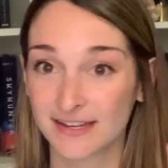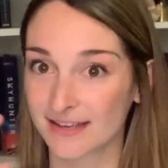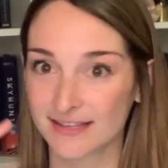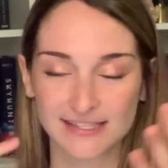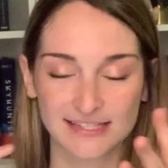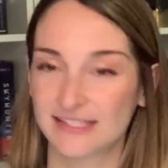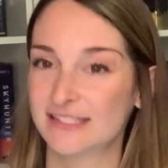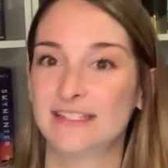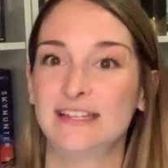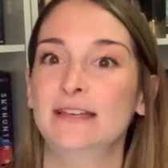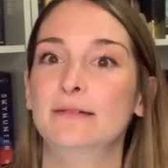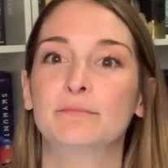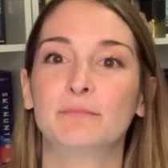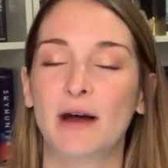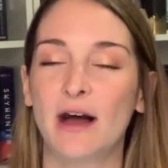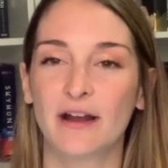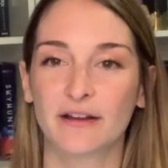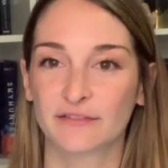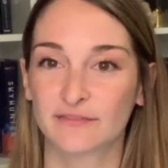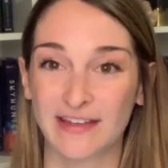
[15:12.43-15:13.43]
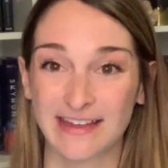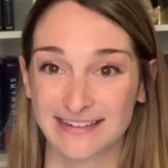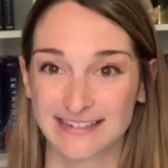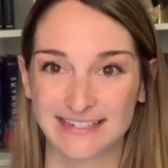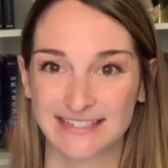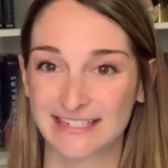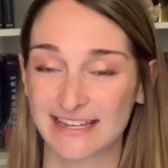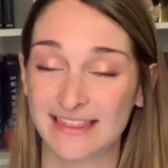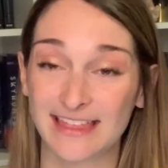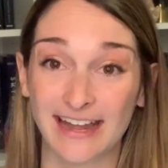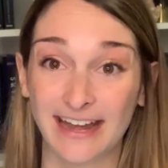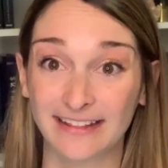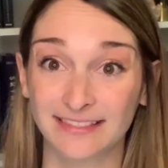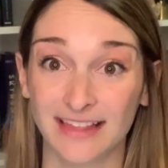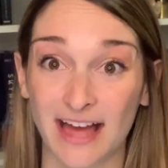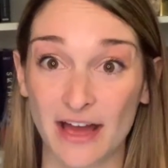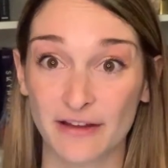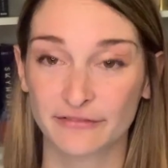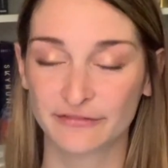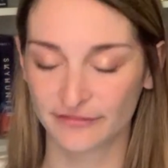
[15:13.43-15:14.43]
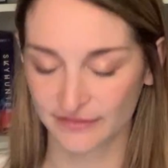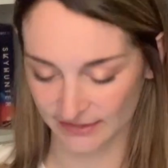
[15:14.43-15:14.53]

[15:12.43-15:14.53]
steampunk fantasy that I love.